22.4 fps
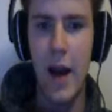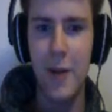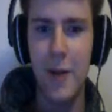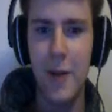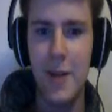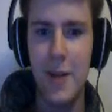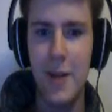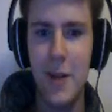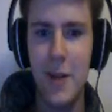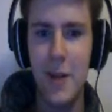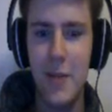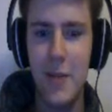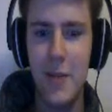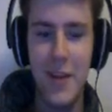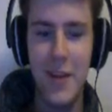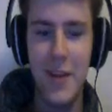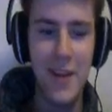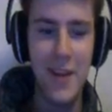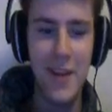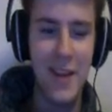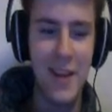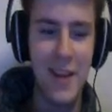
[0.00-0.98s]

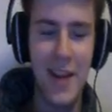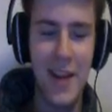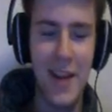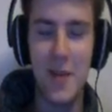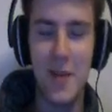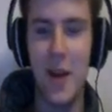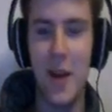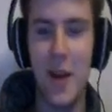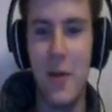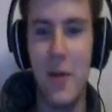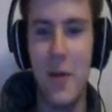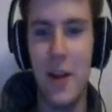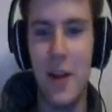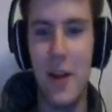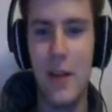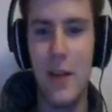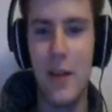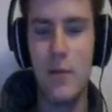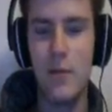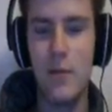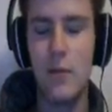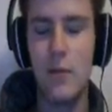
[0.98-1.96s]
Housekeeping. That's what I
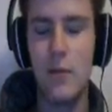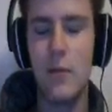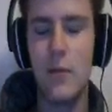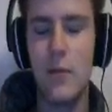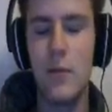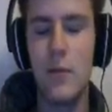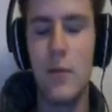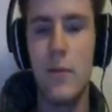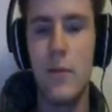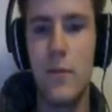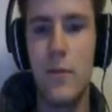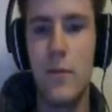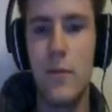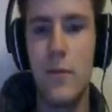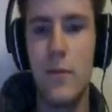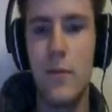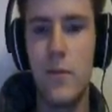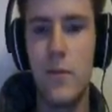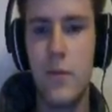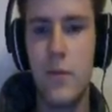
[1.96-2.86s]
really... Hmm.